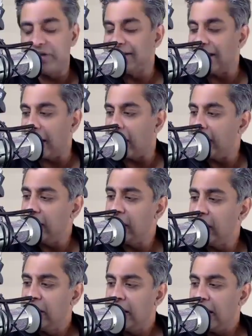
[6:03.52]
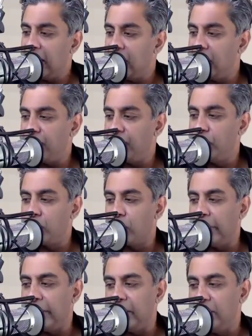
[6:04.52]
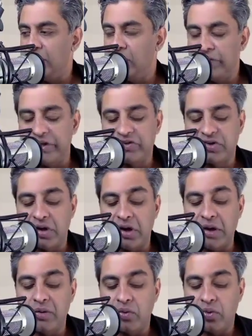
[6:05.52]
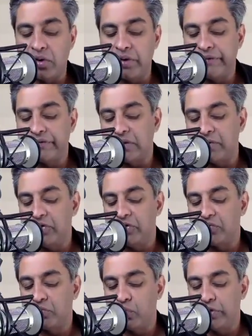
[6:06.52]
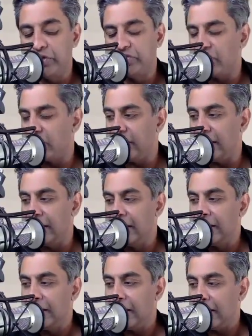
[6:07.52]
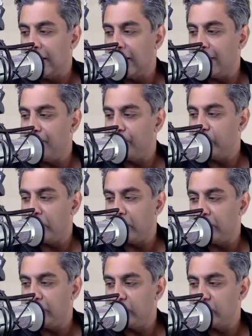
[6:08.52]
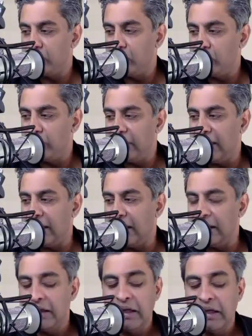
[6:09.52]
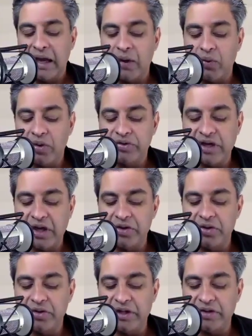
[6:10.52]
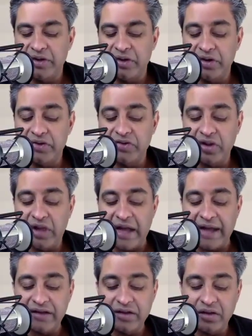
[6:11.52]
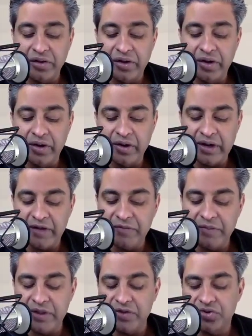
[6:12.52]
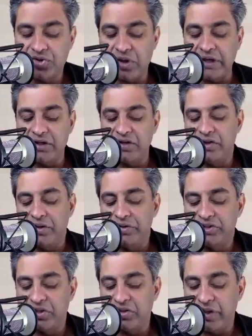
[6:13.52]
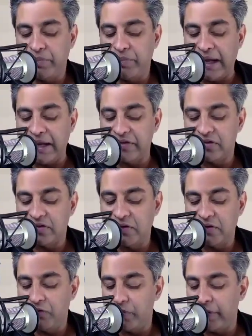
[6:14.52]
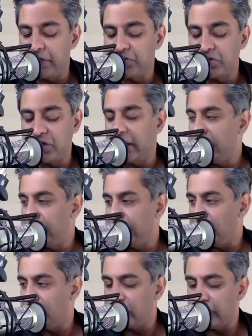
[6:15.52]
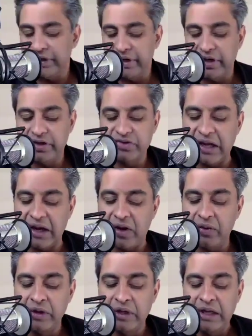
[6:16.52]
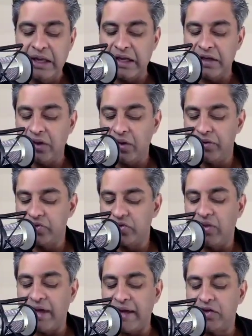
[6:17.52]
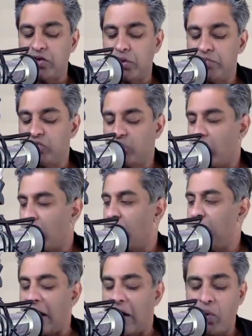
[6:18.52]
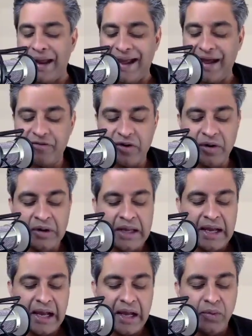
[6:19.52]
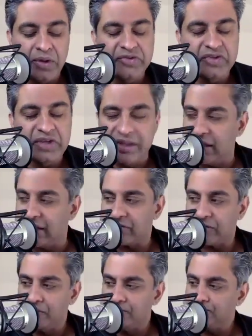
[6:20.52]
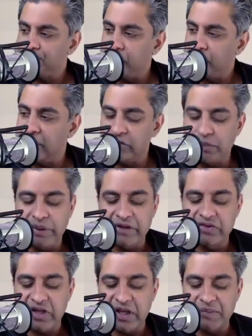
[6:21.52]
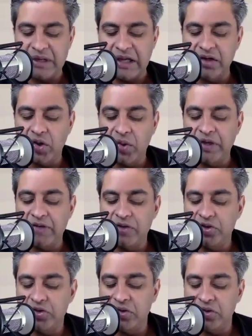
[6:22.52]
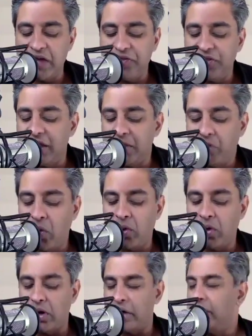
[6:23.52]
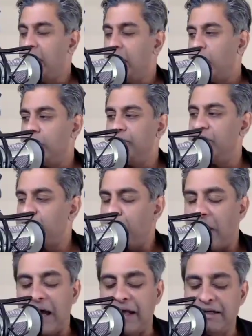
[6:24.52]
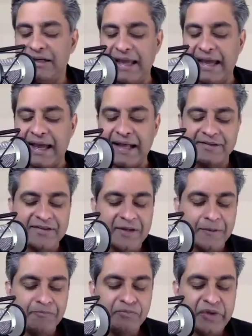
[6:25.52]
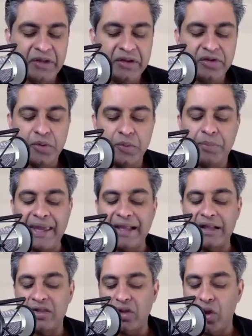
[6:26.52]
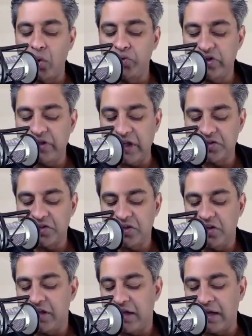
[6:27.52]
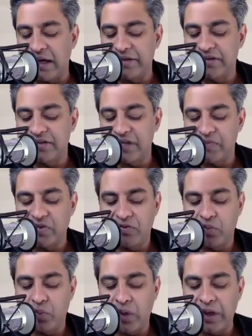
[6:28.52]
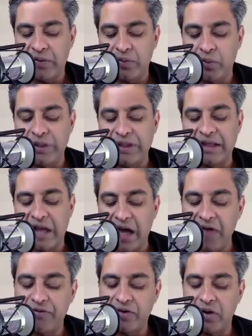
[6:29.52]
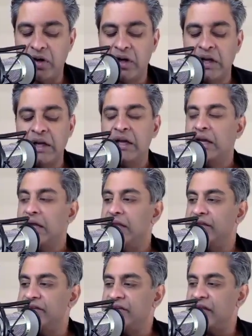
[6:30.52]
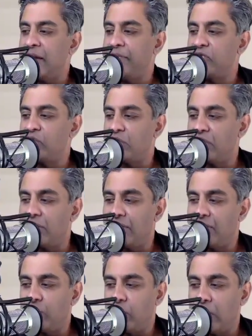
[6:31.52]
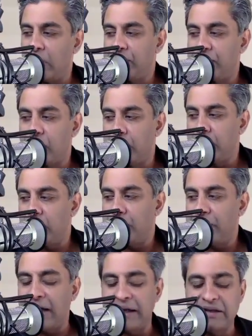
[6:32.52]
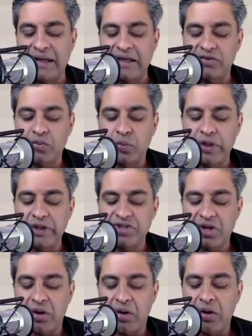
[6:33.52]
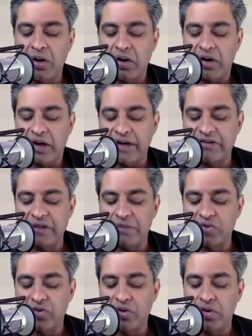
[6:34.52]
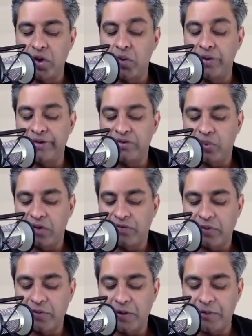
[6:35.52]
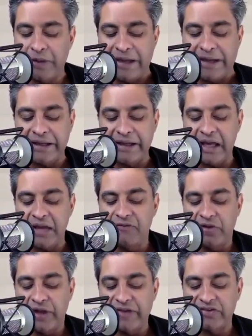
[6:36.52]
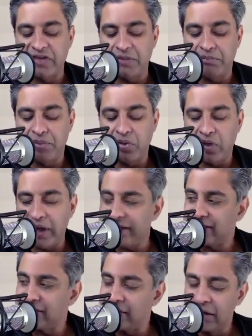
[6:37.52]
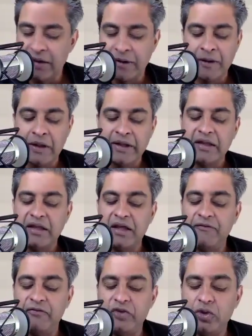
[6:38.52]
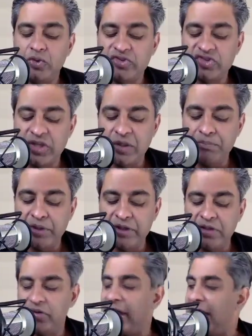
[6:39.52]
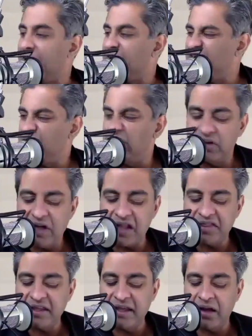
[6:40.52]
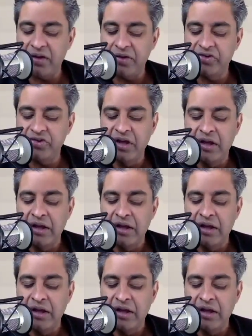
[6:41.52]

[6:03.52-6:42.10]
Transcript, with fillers: ton. And if you're a new listener or somebody who's recently, um, you know, just tuned in, I will tell you that there is a lot to learn. I've been trying to diligently pass this information on to you for years now, and I know there's a lot to absorb. However, I will say this, and it's a big statement, I know, but if you do nothing more with this podcast than to pay close attention to the concepts of what we cover in this episode of Wealth Formula Podcast, which are concepts known as Wealth Formula Banking and Velocity Plus if you simply do that, you do nothing else,